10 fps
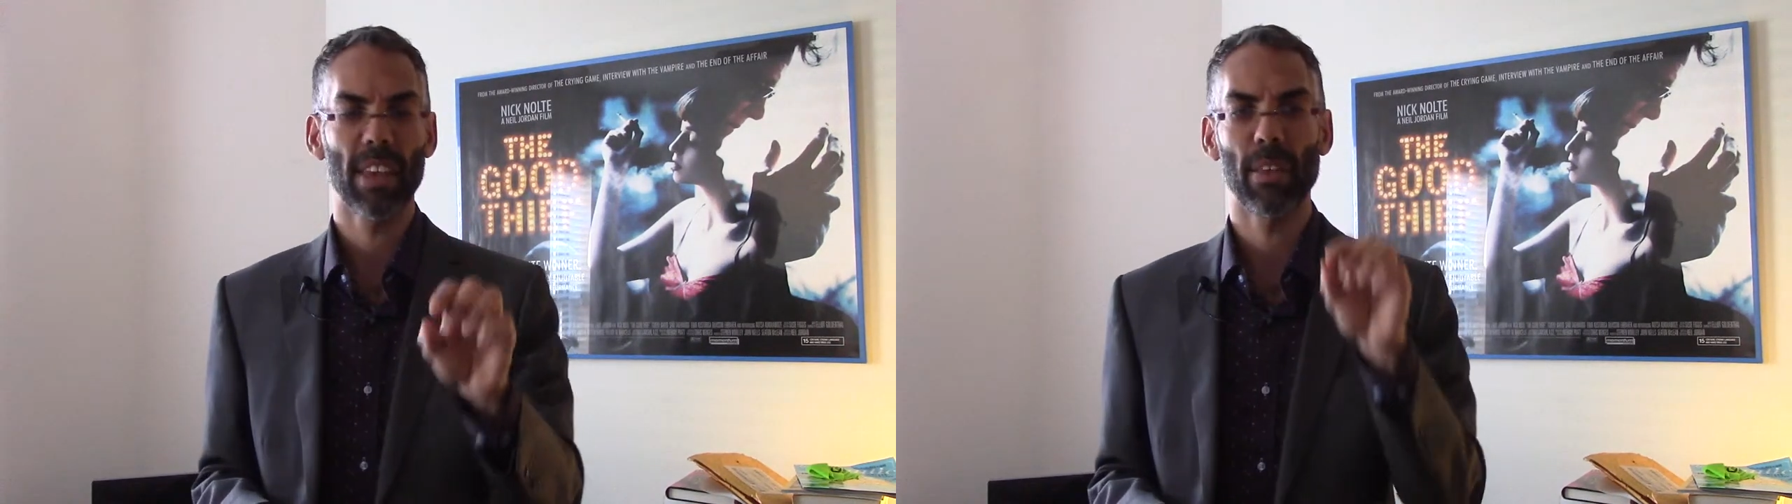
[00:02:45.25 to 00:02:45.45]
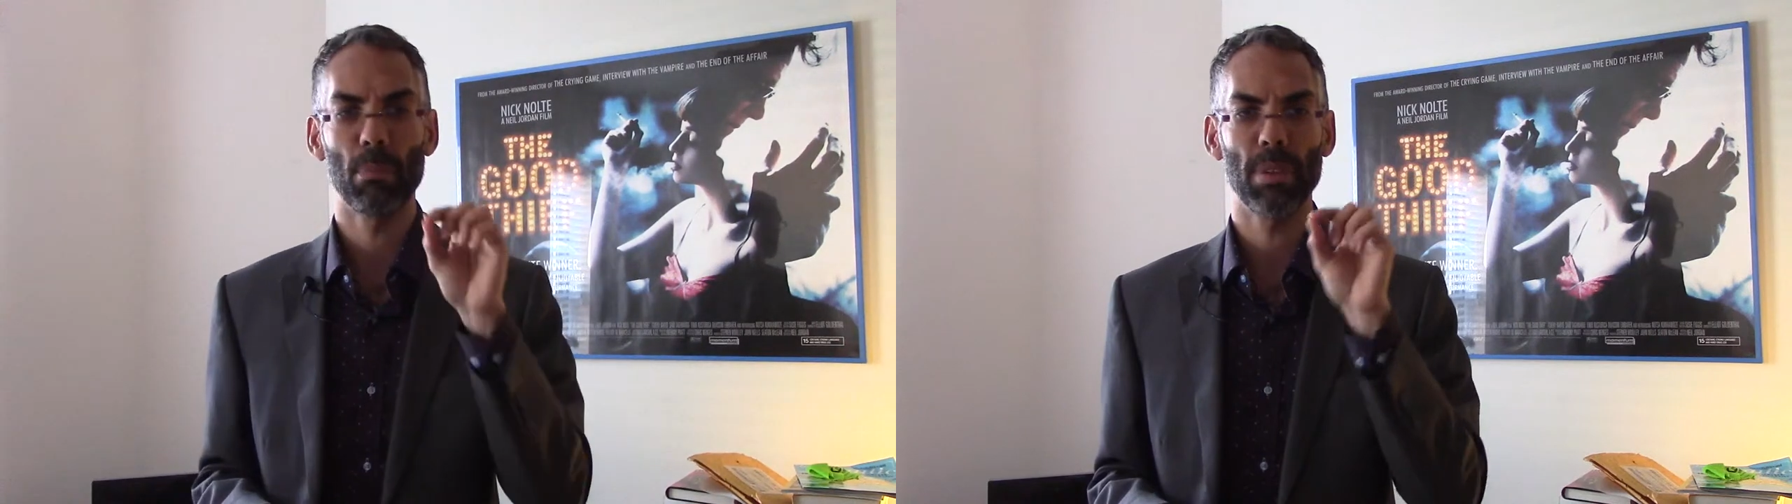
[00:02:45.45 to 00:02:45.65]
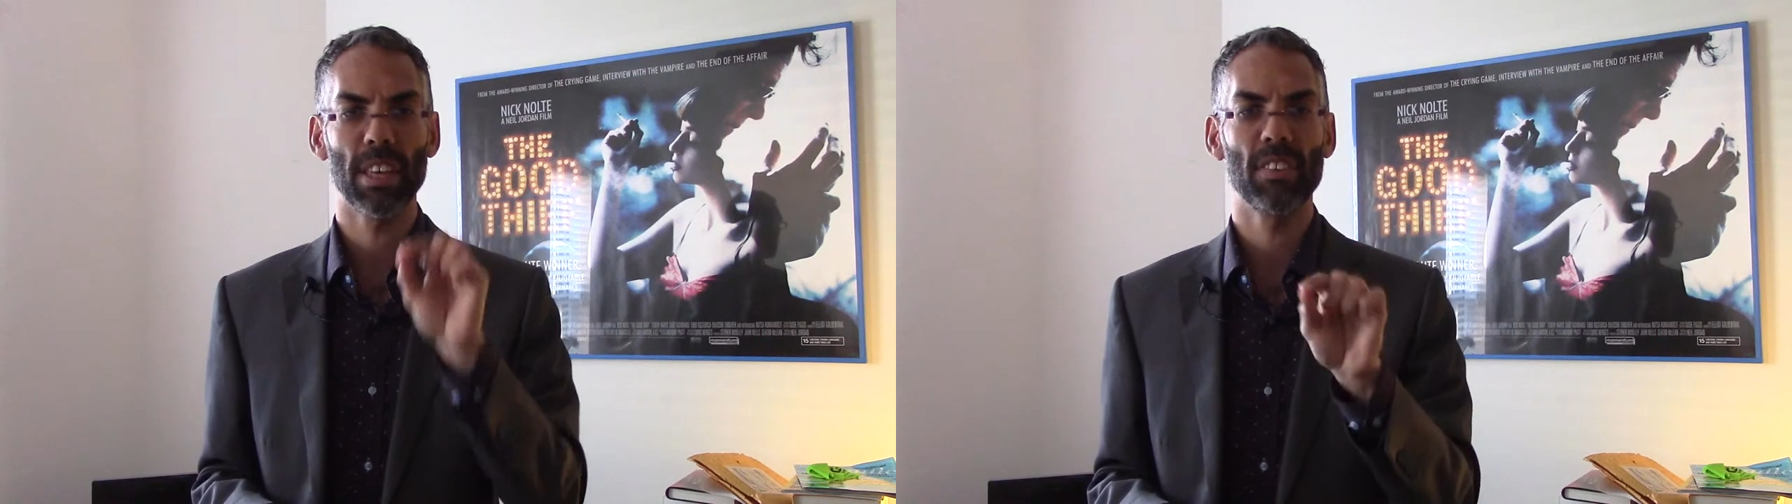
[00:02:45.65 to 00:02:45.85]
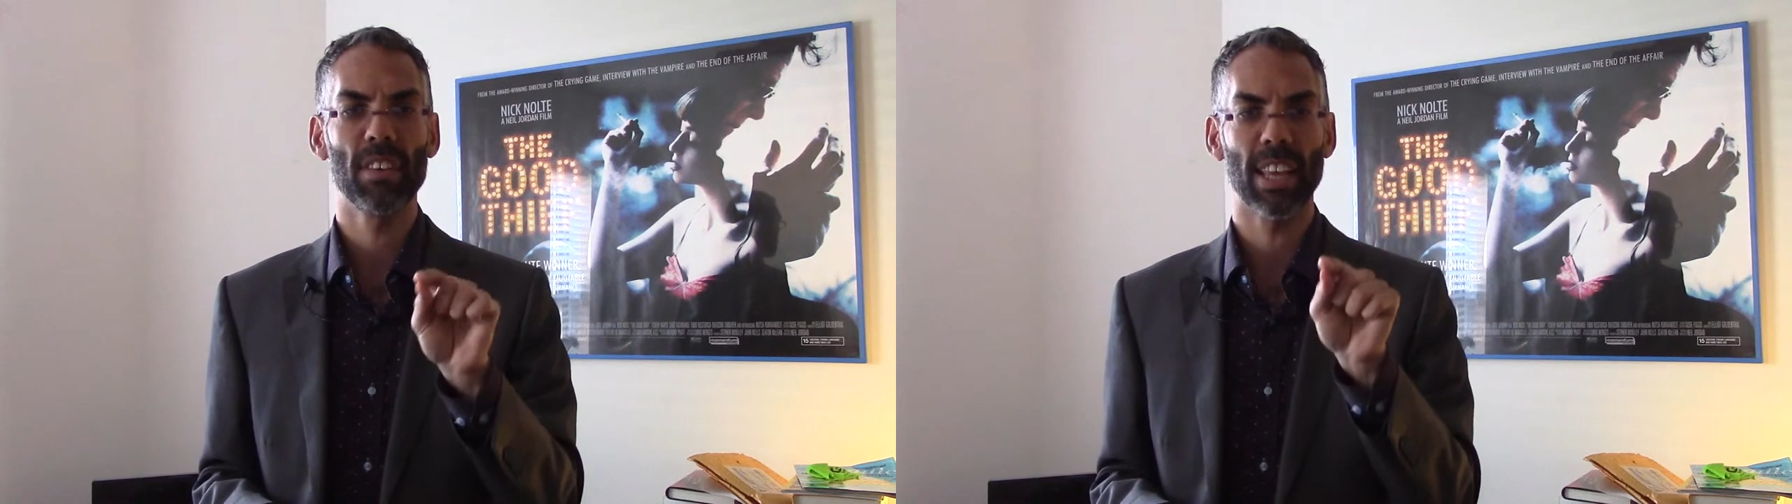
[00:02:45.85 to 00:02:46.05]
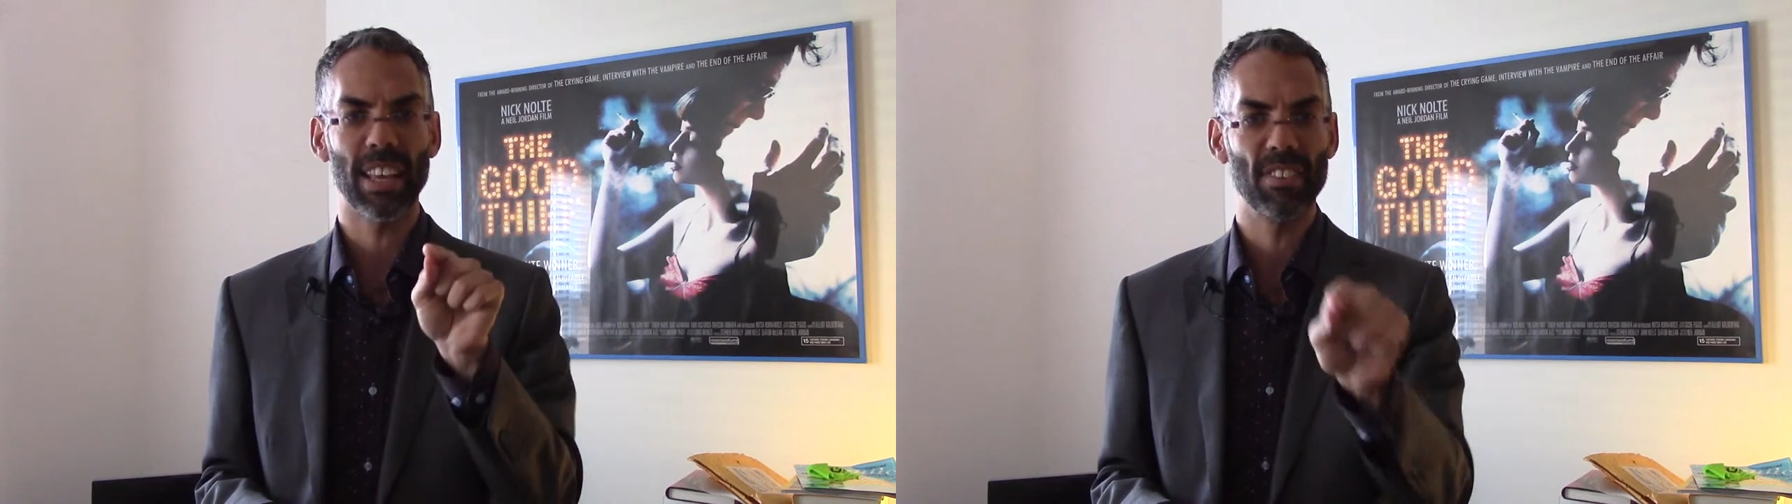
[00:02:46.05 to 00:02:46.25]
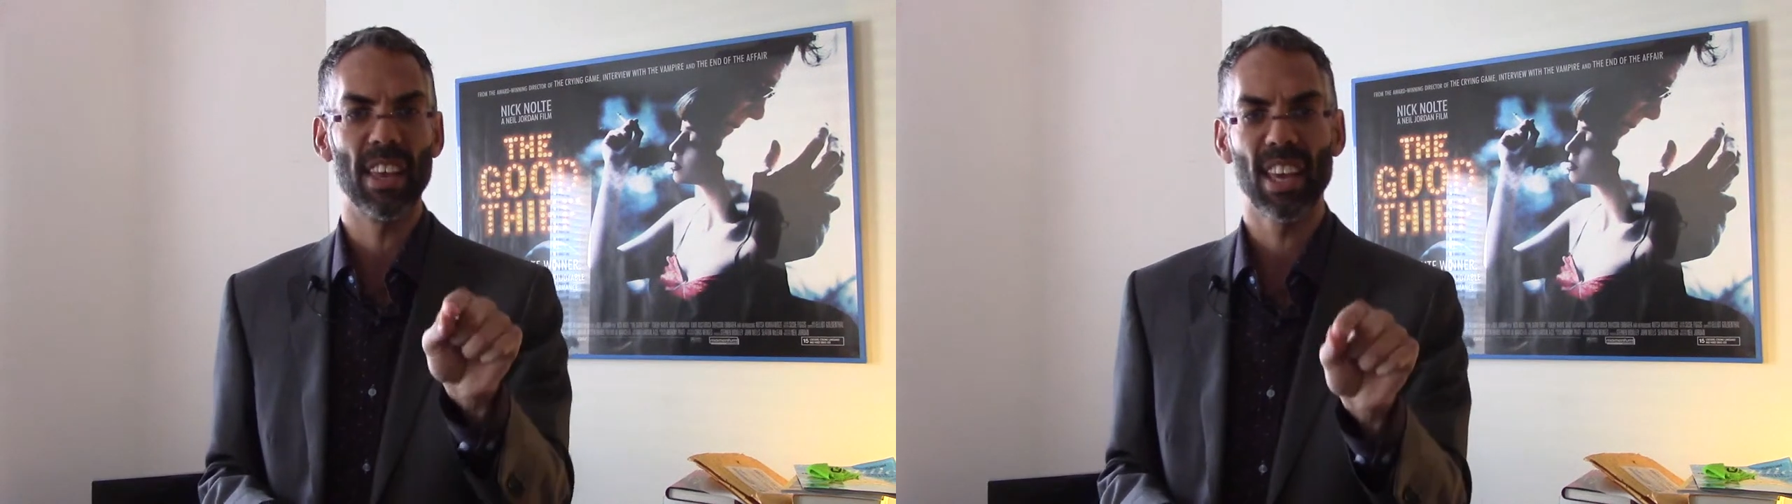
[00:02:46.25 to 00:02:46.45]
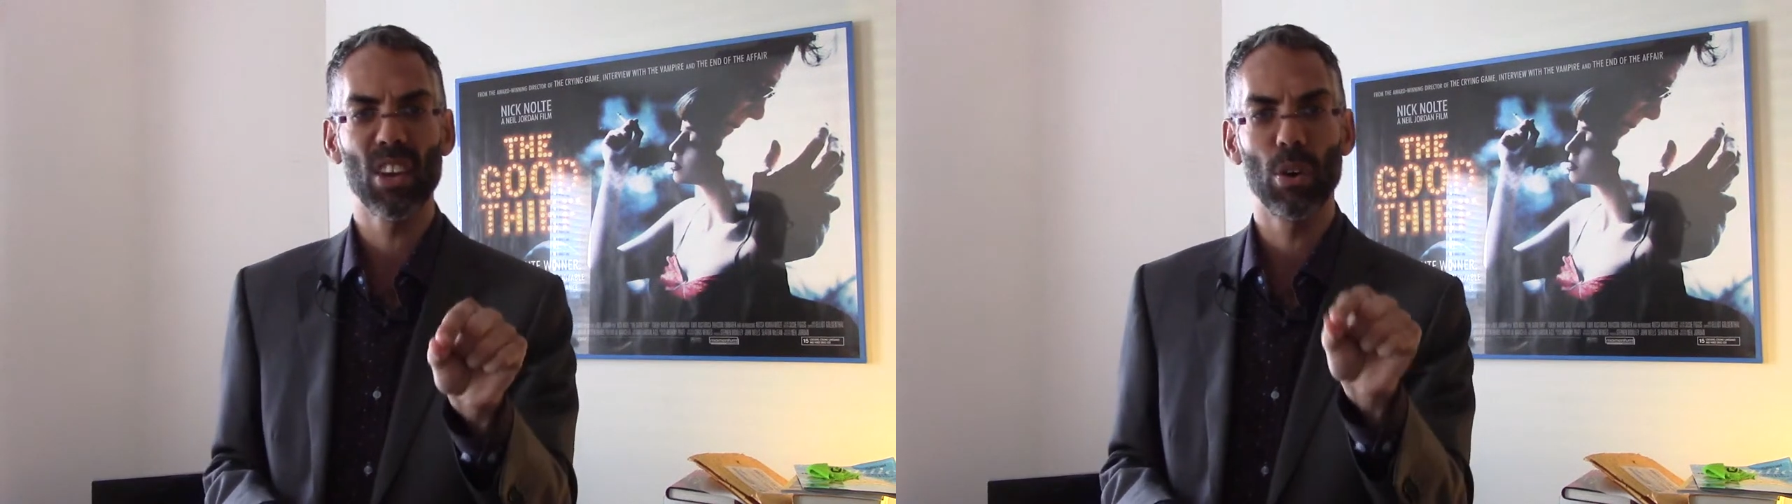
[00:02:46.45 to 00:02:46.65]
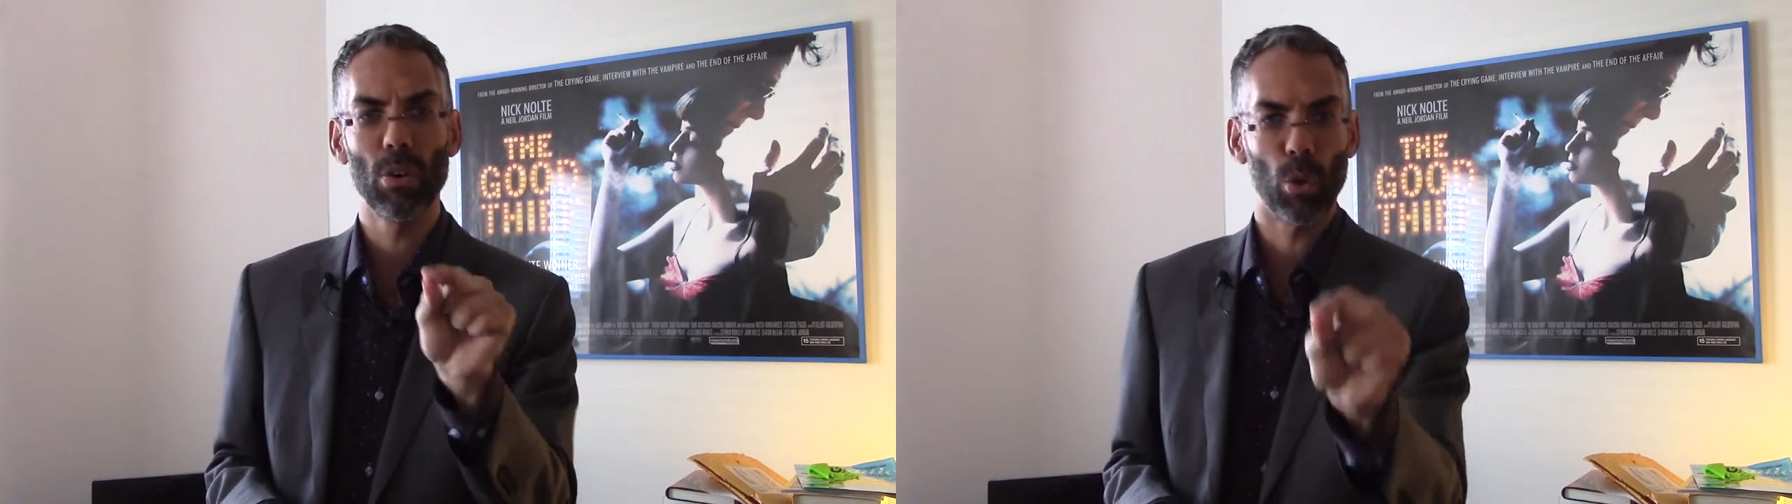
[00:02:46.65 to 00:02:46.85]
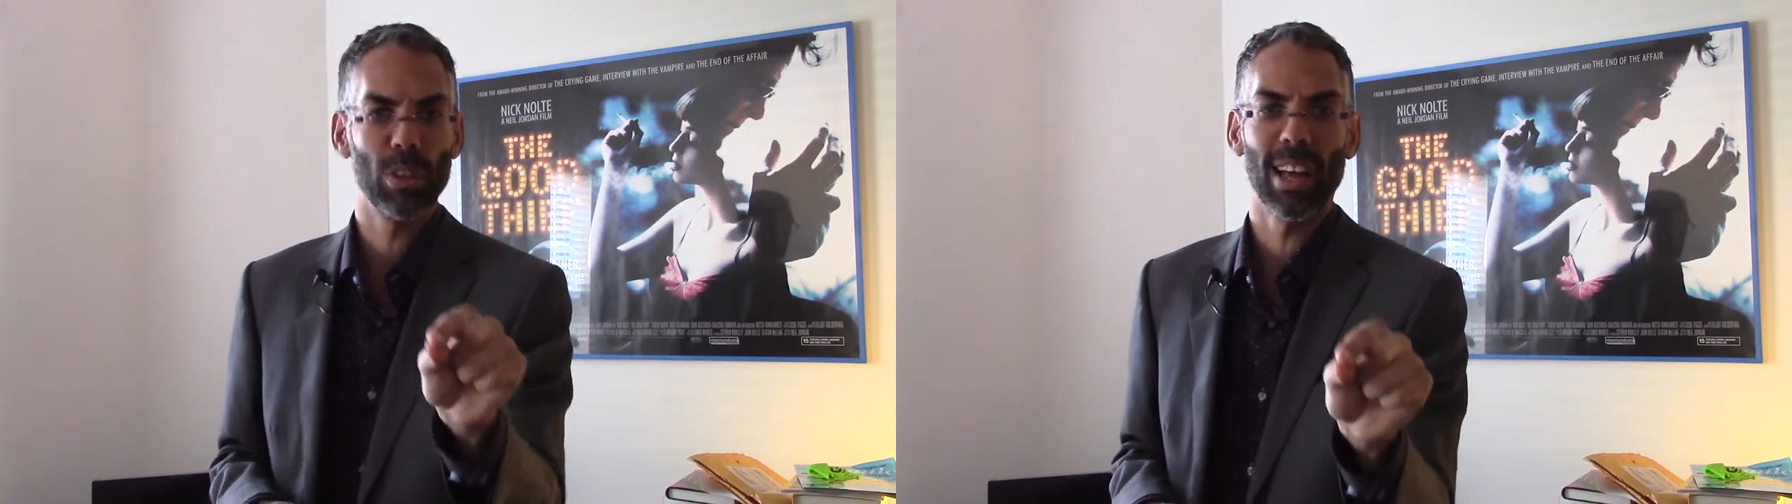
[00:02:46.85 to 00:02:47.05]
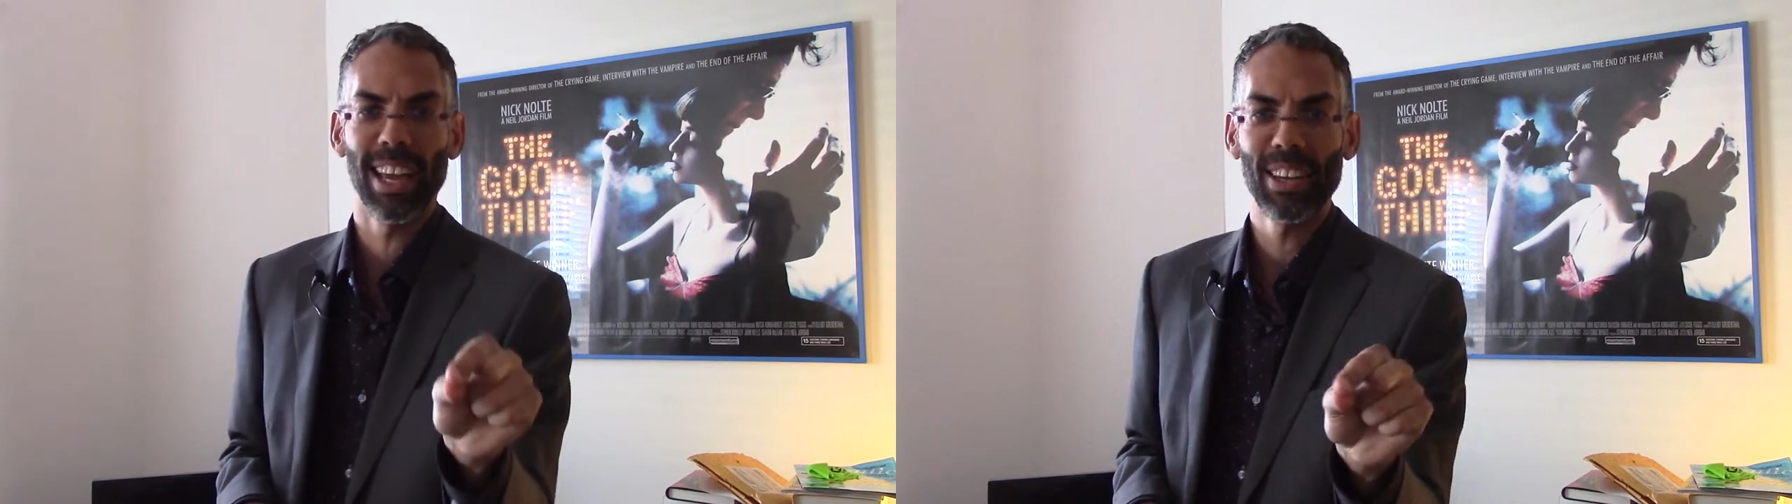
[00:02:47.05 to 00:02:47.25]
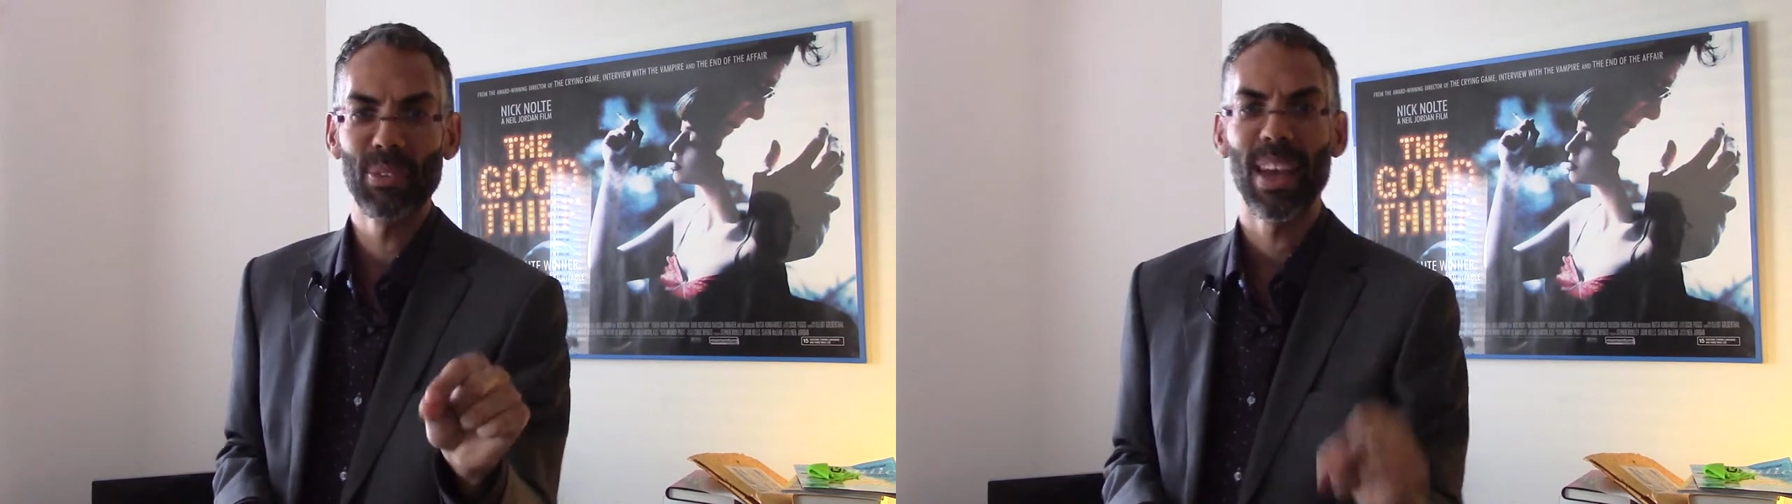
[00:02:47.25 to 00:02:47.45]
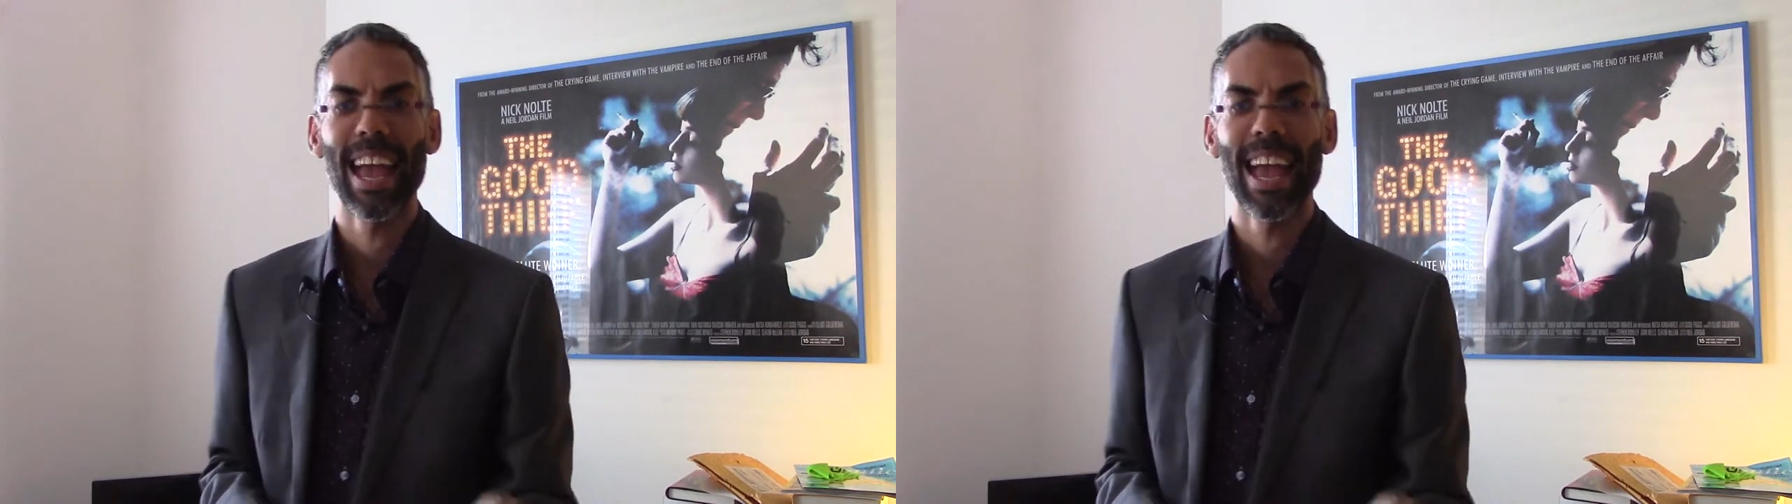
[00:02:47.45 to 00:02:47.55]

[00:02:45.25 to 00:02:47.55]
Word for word: then please click dig or like